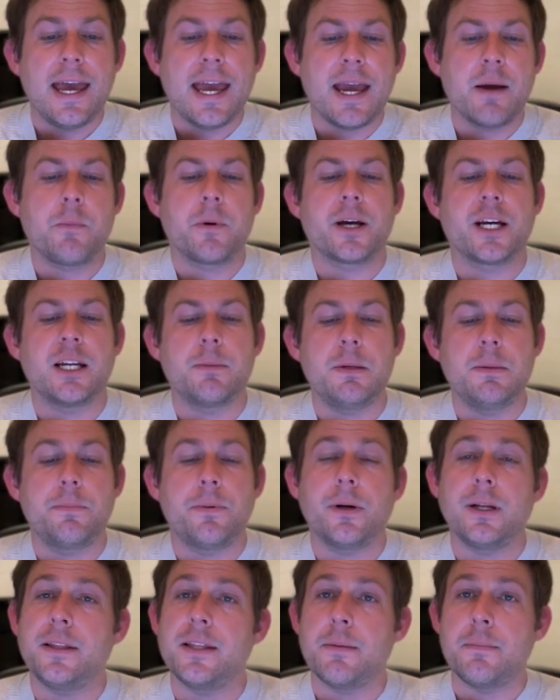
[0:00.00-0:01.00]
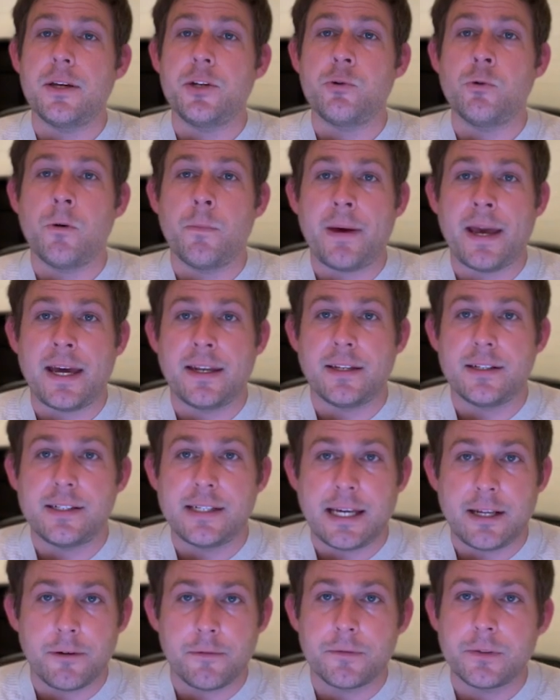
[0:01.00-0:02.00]
and we're going to be putting them into a Pandas
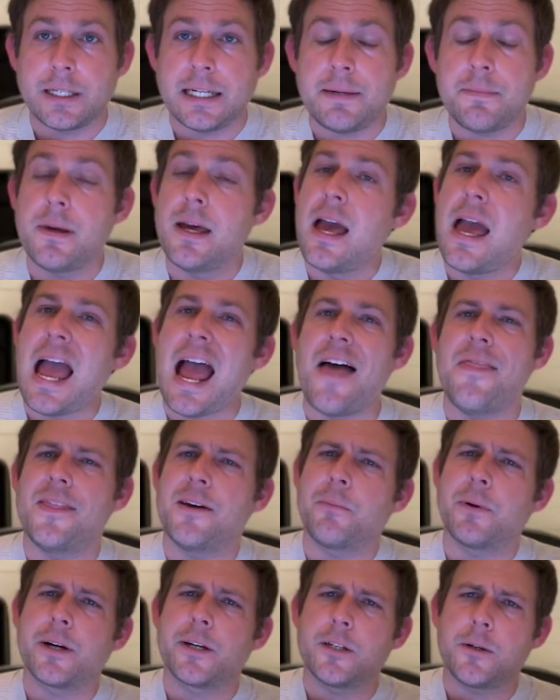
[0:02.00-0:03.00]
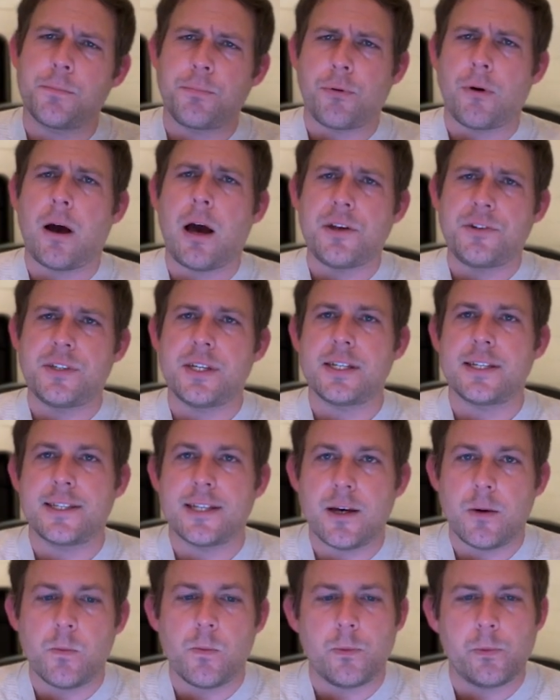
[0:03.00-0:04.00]
data frame, and then we're going to process
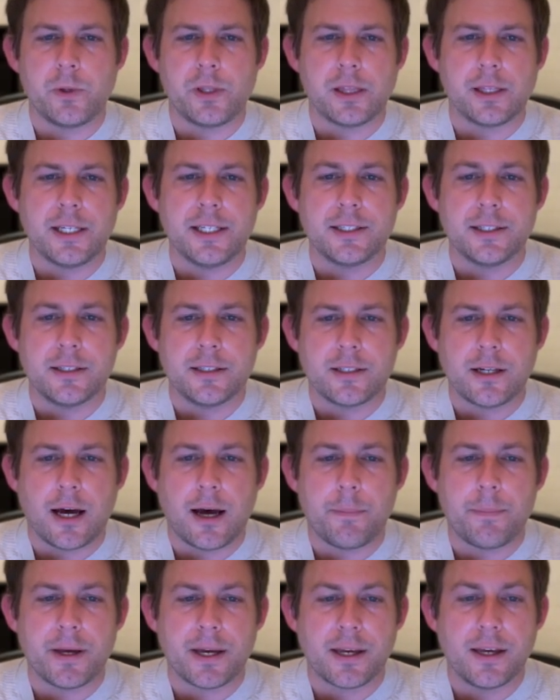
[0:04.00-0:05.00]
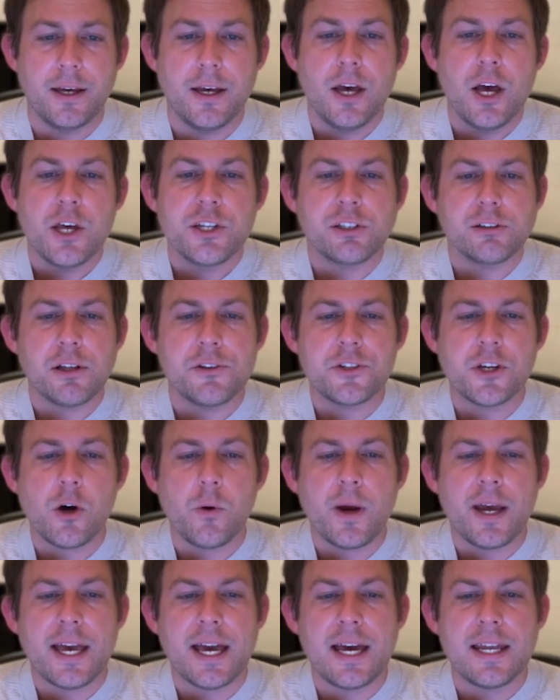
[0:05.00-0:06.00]
them with Leet topic. So let's
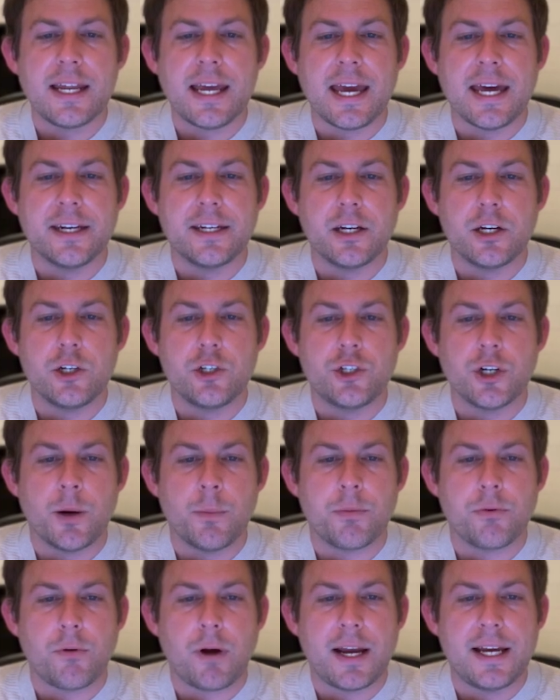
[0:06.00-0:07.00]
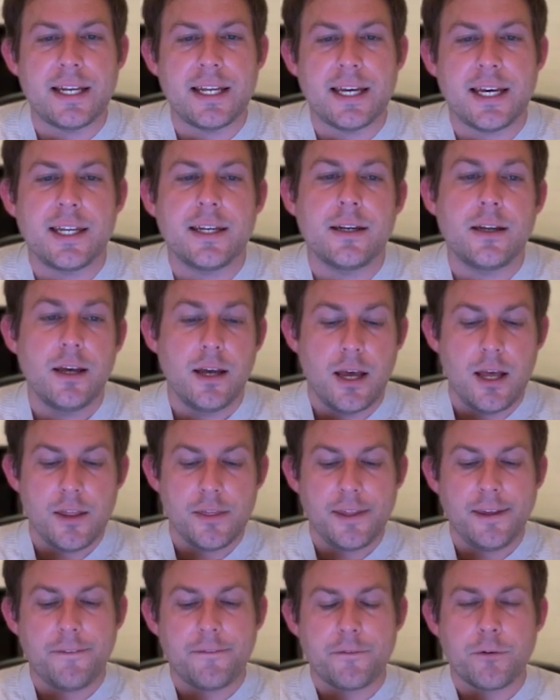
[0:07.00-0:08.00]
go ahead and jump right in.
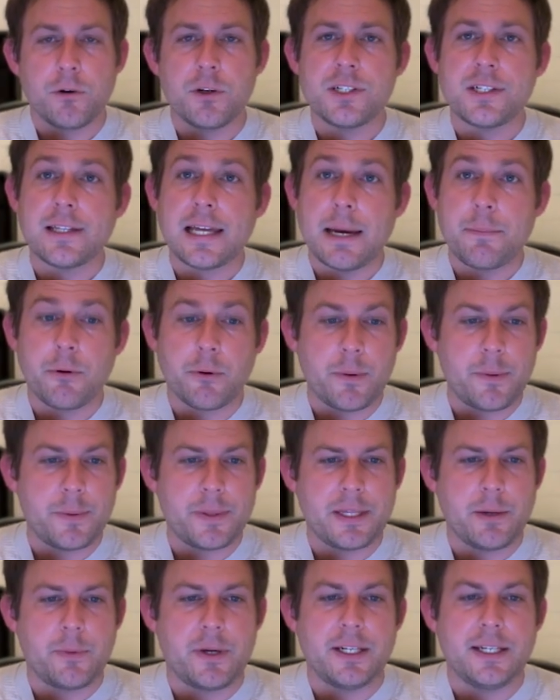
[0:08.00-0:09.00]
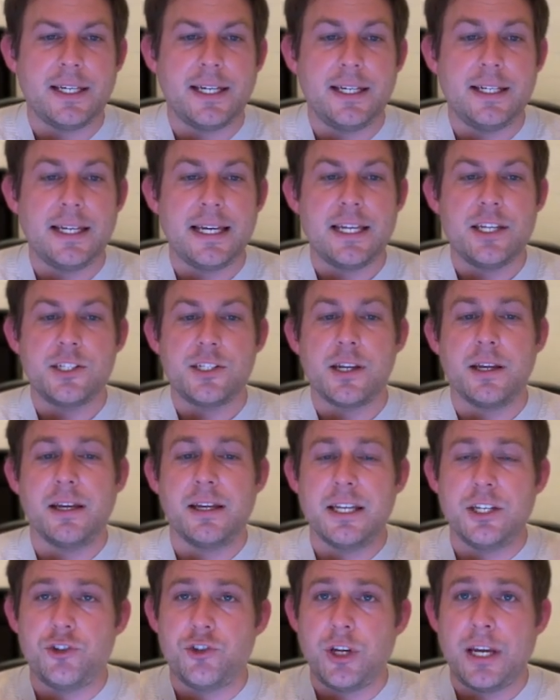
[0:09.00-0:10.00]
The first library that we need is
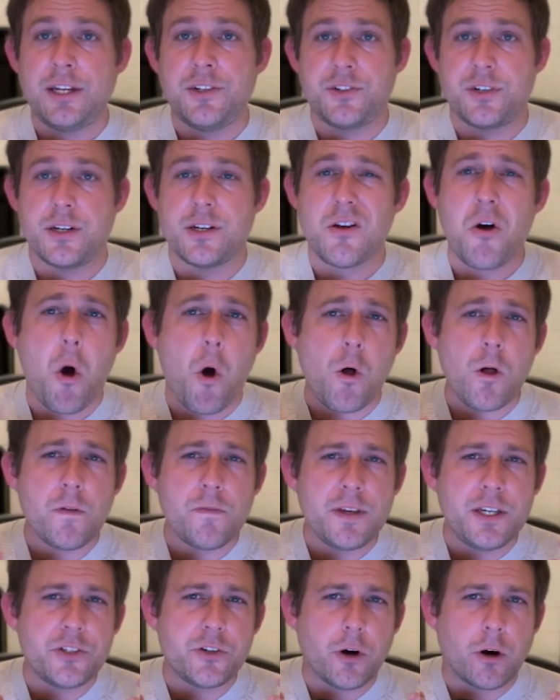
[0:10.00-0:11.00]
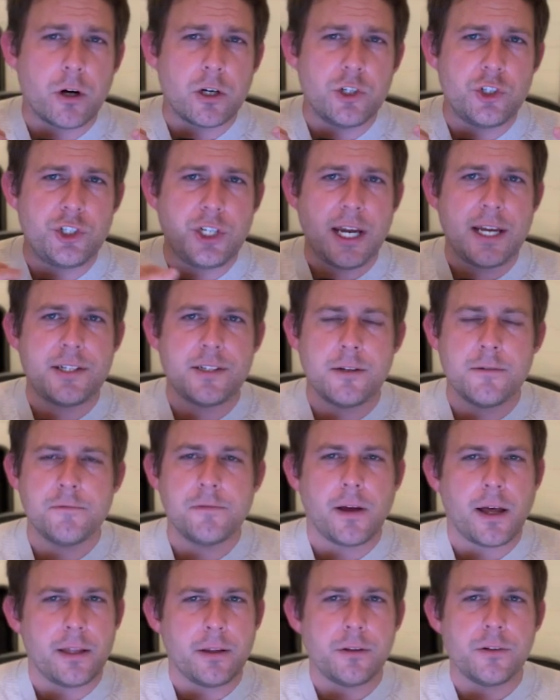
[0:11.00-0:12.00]
JSON. All these are JSON
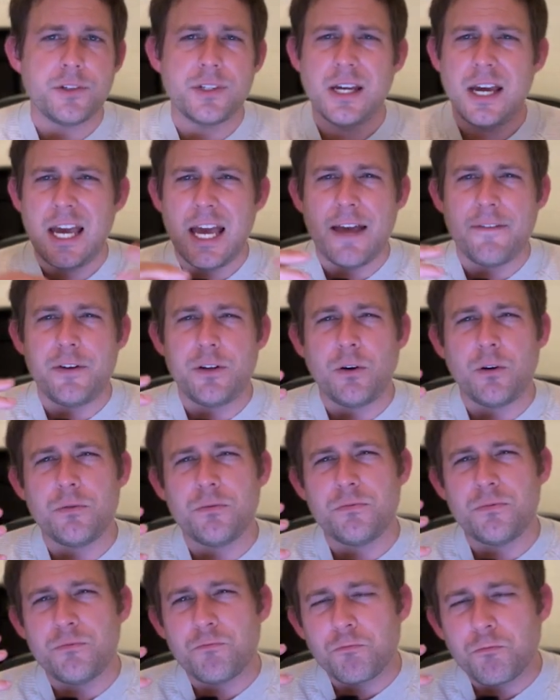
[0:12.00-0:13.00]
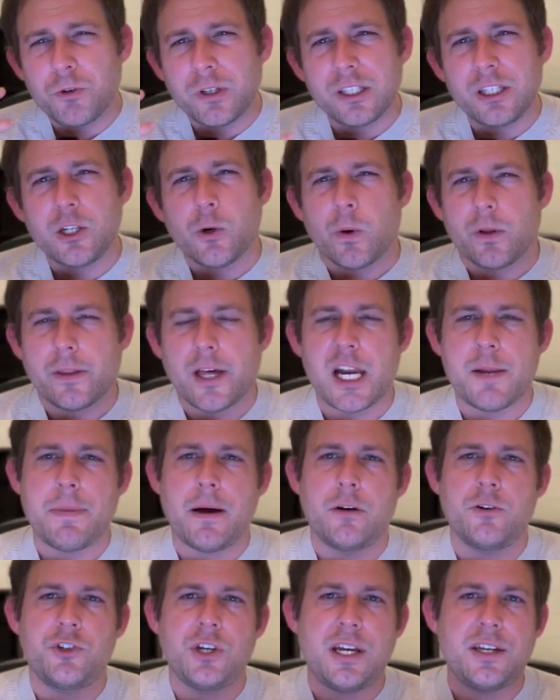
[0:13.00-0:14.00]
files. If you don't really know a lot
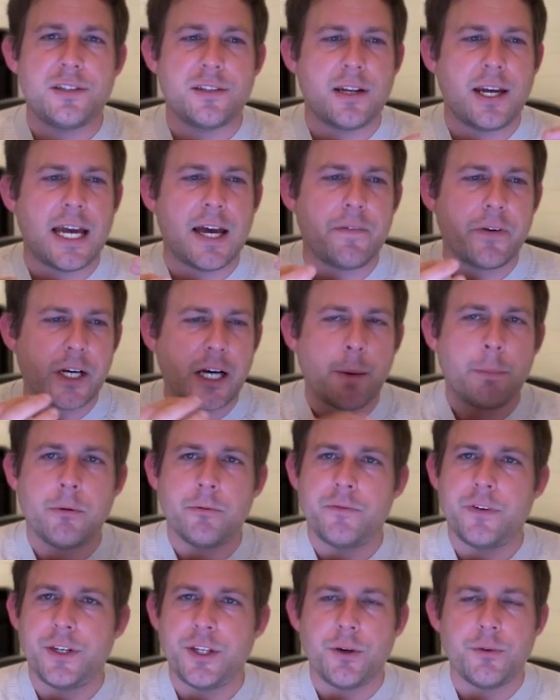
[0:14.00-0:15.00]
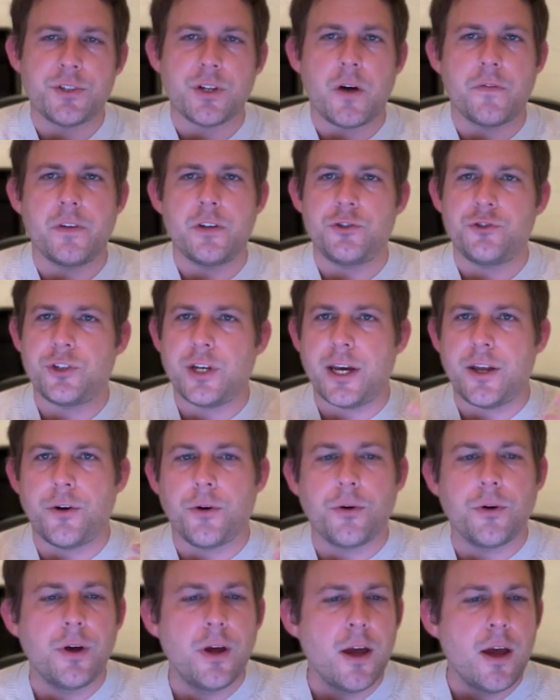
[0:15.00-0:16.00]
about JSON, I have a couple videos on this
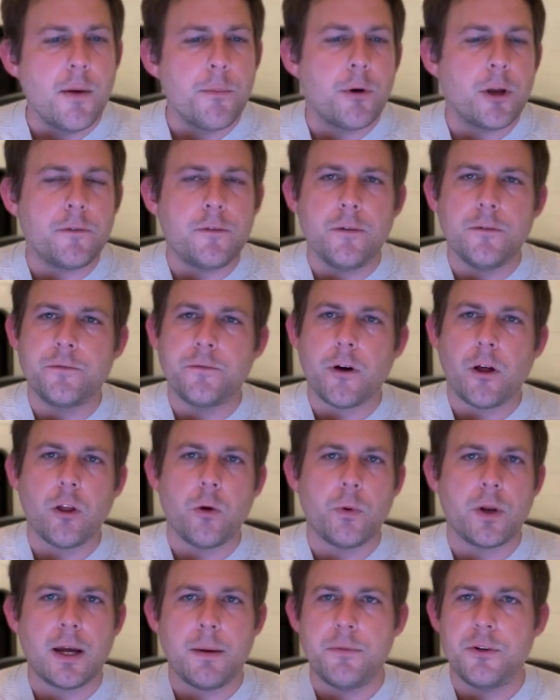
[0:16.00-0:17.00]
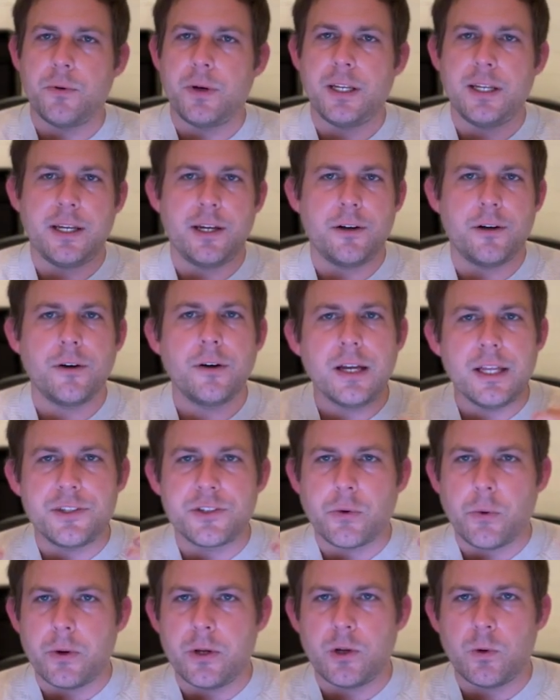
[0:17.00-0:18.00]
channel, but if you follow what I'm doing here, it's
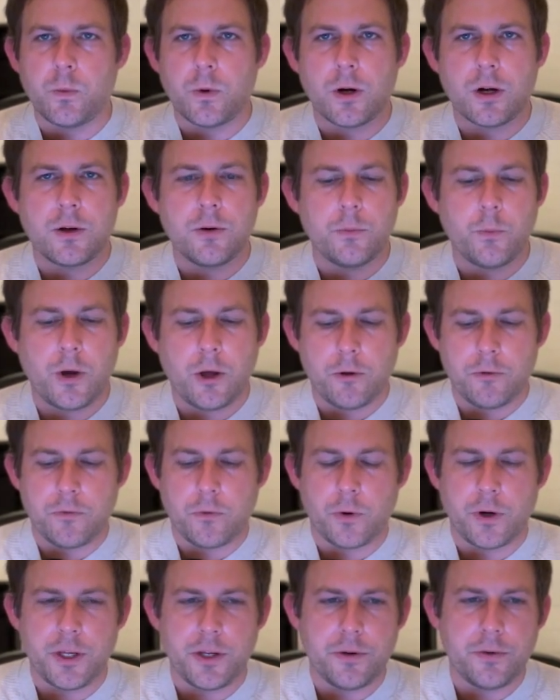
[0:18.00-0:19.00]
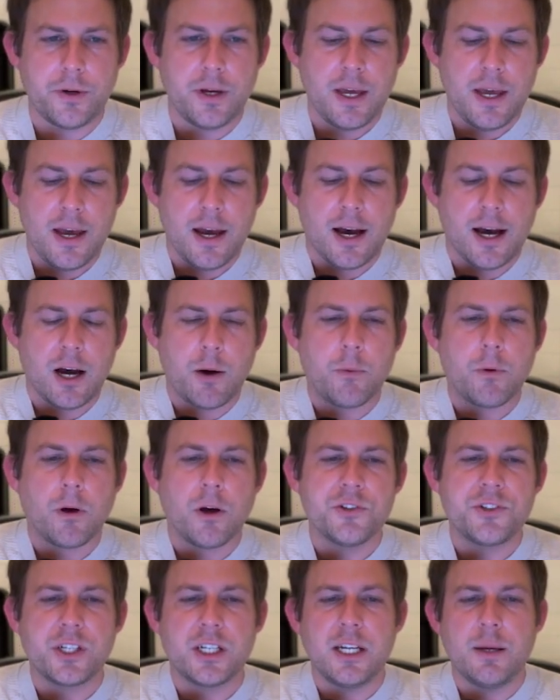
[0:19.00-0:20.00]
going to work well for you. Uh, we're
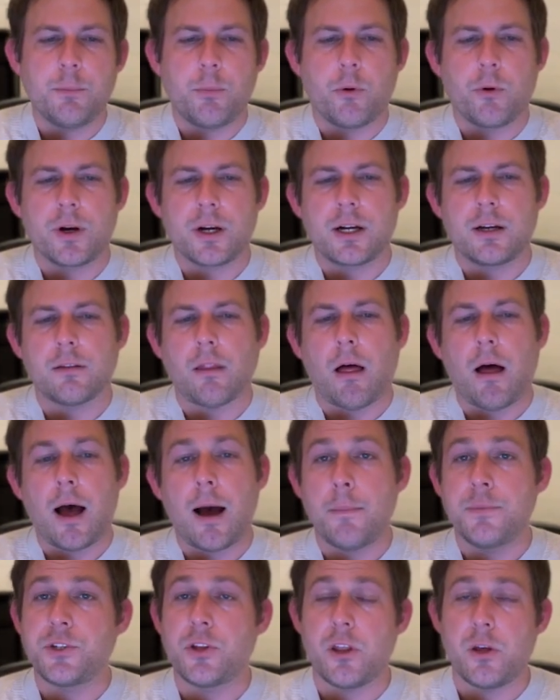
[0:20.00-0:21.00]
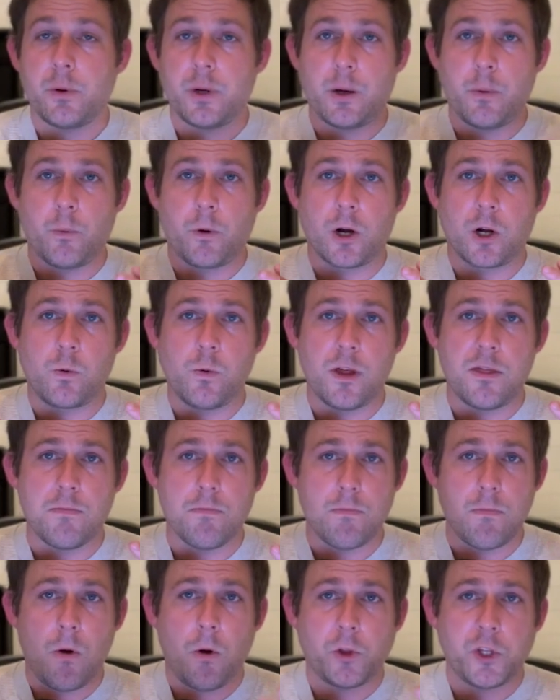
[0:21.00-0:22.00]
also going to import glob so that we can work with
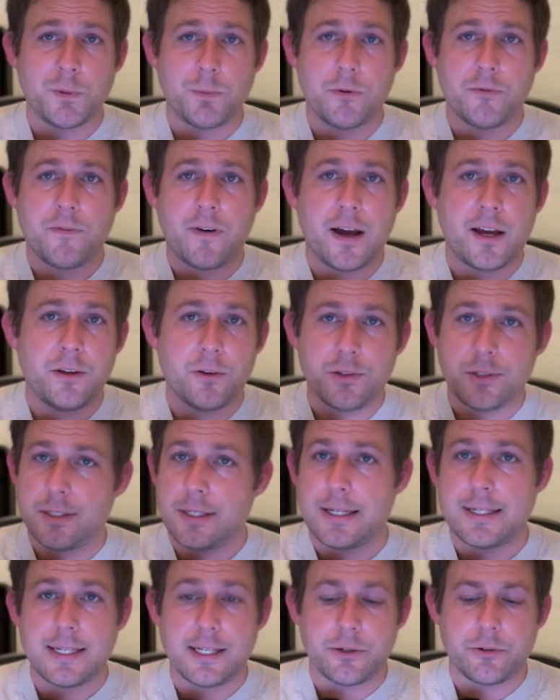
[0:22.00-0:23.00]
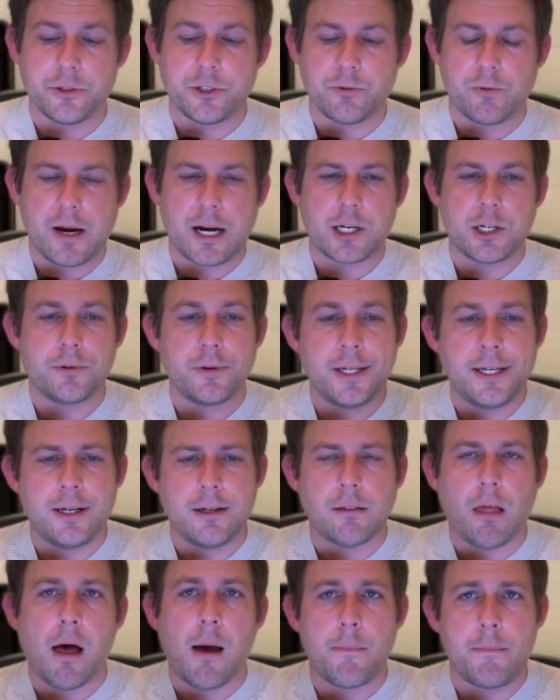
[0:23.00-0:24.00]
multiple files in a single directory.
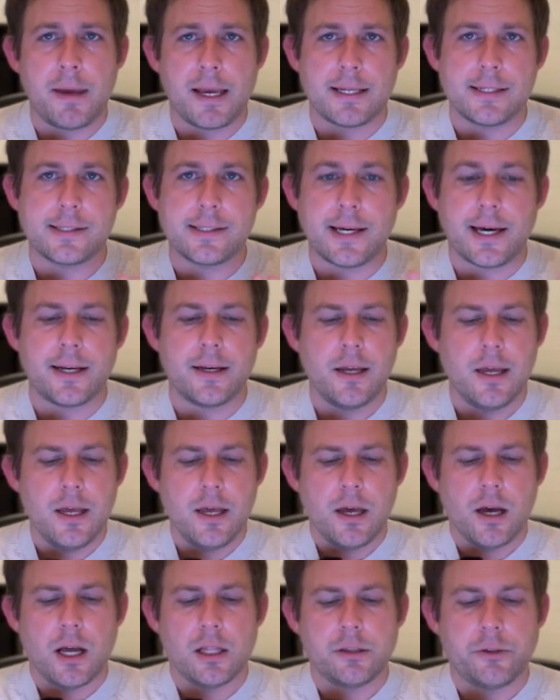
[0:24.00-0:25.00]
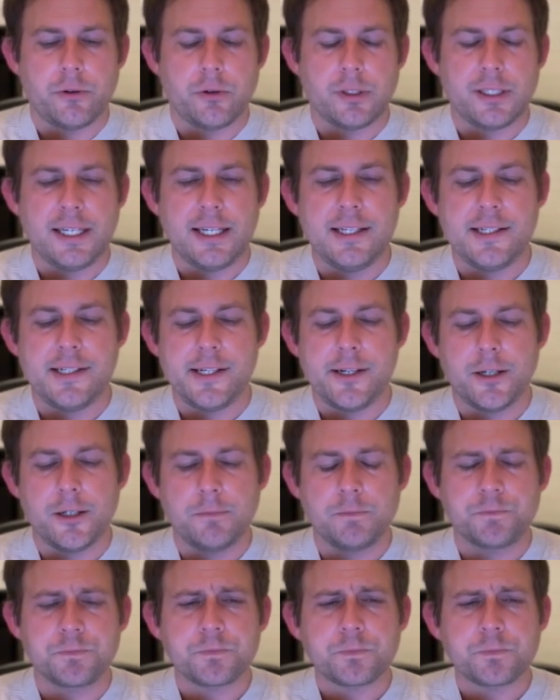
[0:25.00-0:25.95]
Glob makes that a little easier.